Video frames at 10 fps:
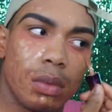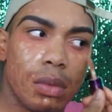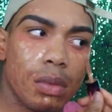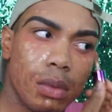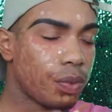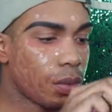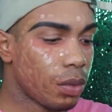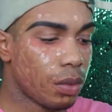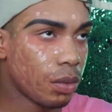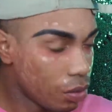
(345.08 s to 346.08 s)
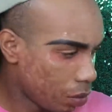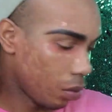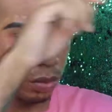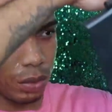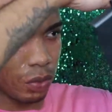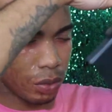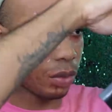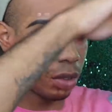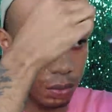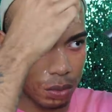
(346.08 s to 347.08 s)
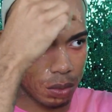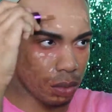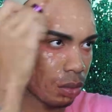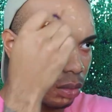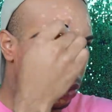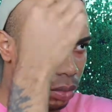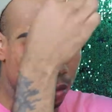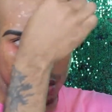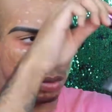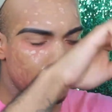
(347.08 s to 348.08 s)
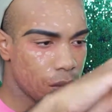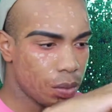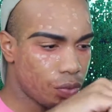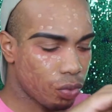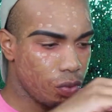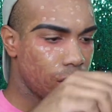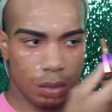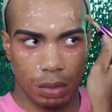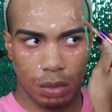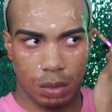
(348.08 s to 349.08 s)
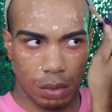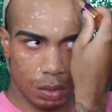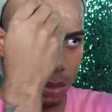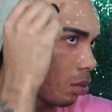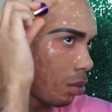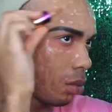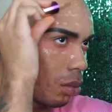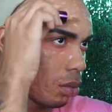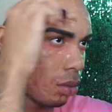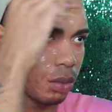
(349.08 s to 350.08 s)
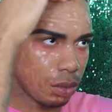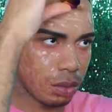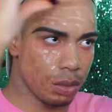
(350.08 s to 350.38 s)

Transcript: you want to control that. So that's my little tip and trick.